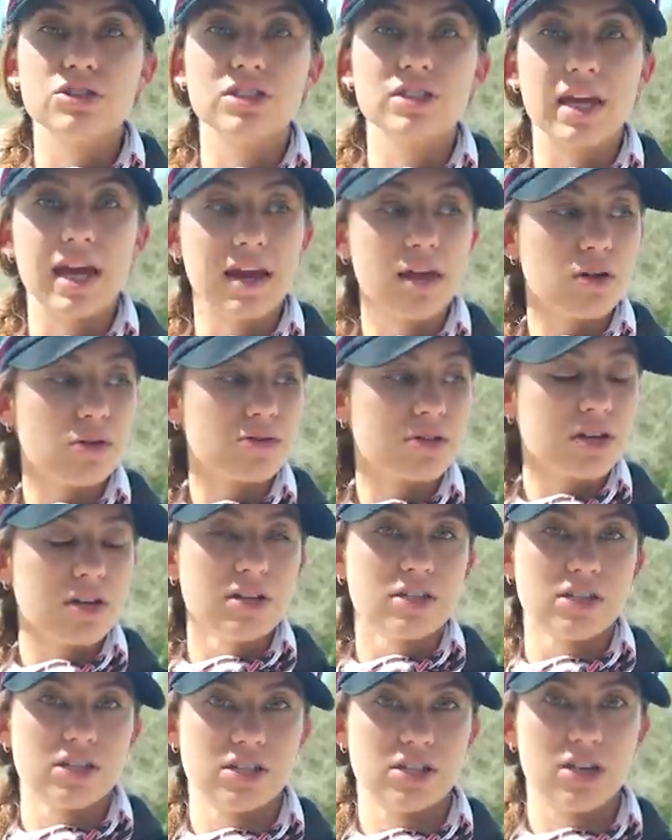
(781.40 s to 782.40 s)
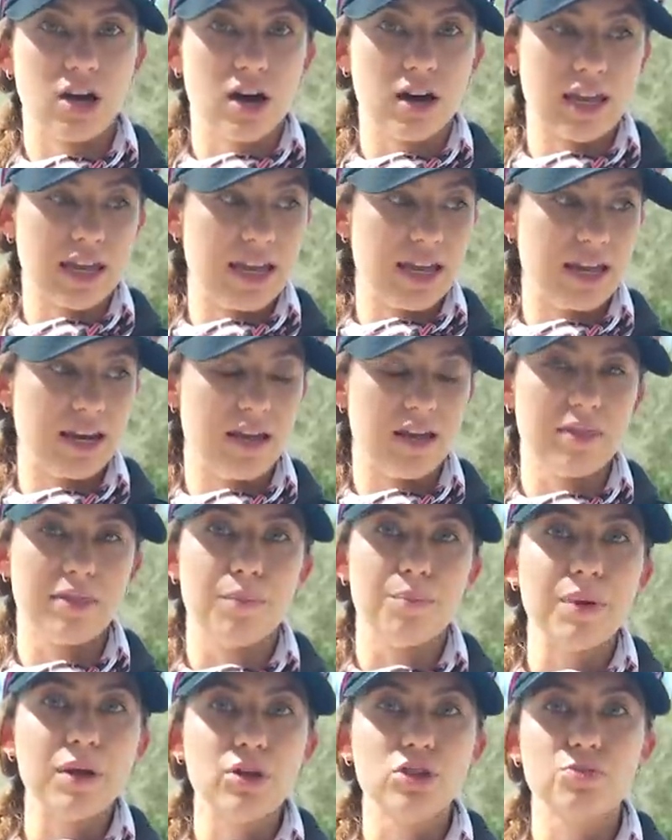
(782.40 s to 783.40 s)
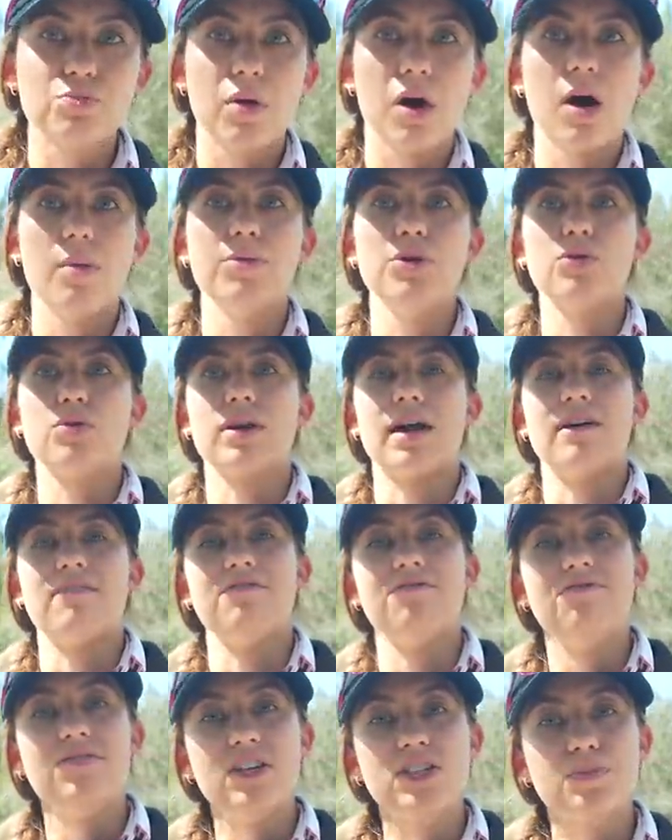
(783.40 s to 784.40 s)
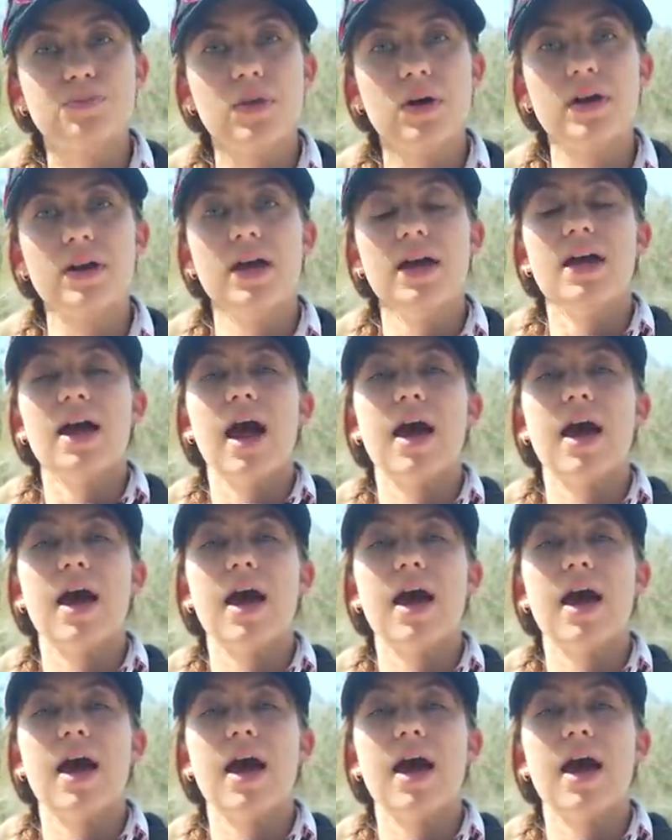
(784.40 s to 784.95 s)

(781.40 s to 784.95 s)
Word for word: scales stuck in the bilge pump, you could have fish blood,